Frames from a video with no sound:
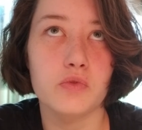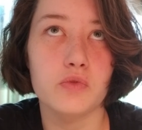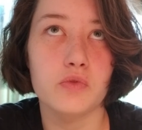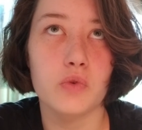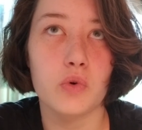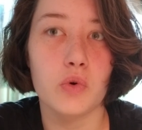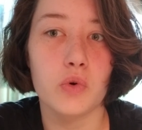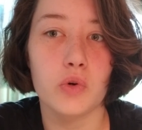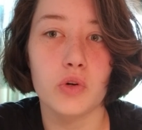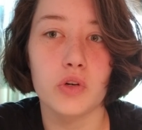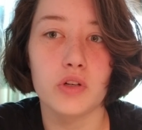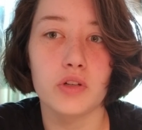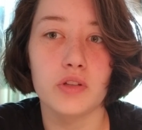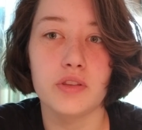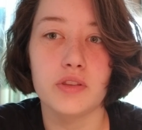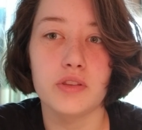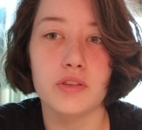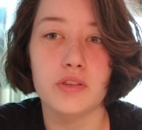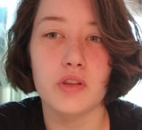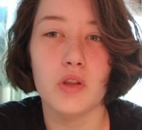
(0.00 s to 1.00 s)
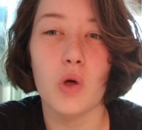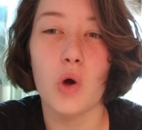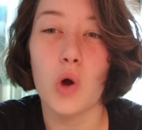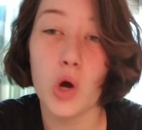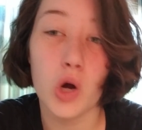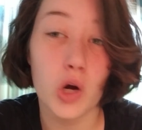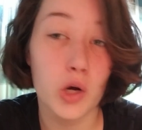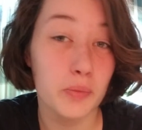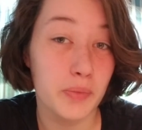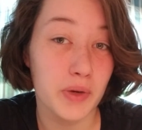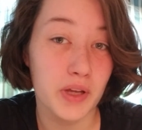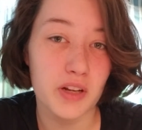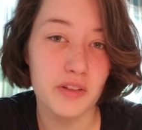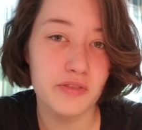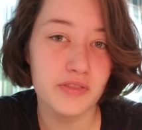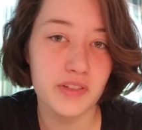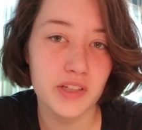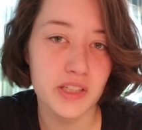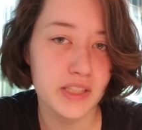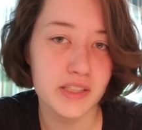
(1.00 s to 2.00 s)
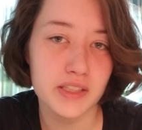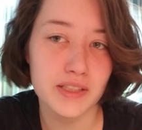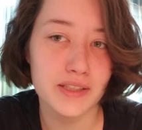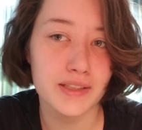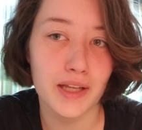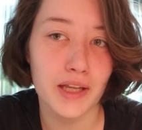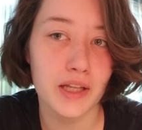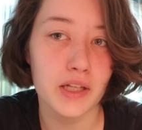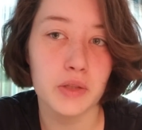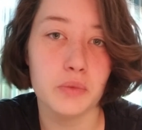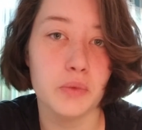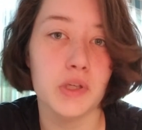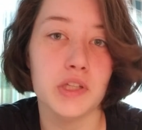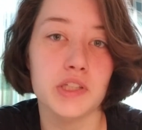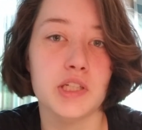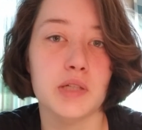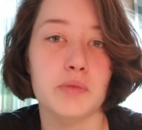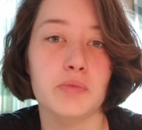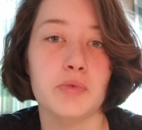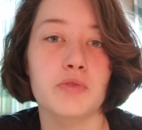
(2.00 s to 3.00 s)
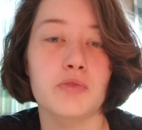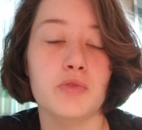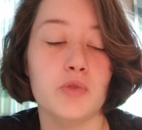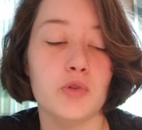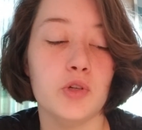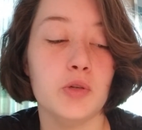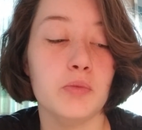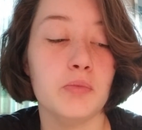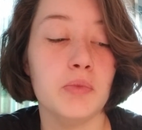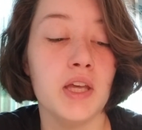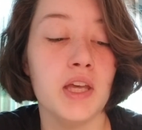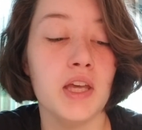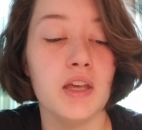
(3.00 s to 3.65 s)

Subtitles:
for our benefit in any way, shape, or form.